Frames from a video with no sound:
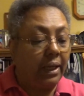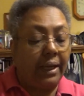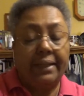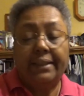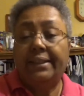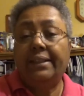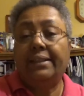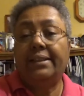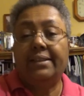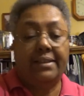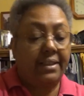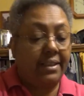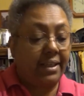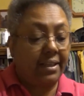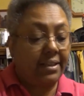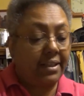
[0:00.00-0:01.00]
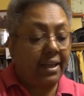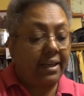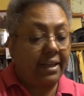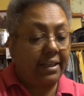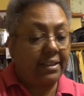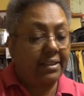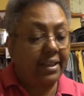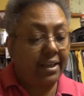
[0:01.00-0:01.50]
I did this the other night. I
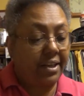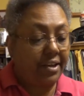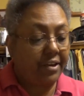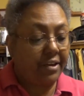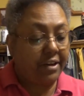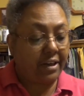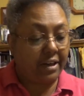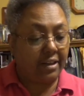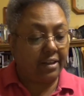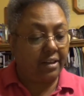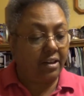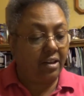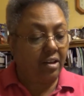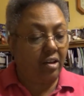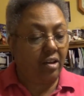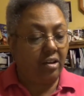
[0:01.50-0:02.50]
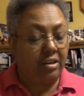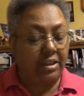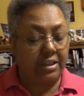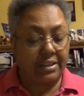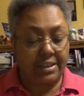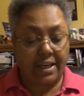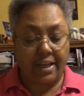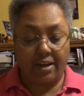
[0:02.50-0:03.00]
sat here and I
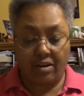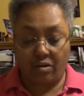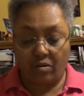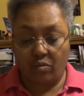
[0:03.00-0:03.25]
decided on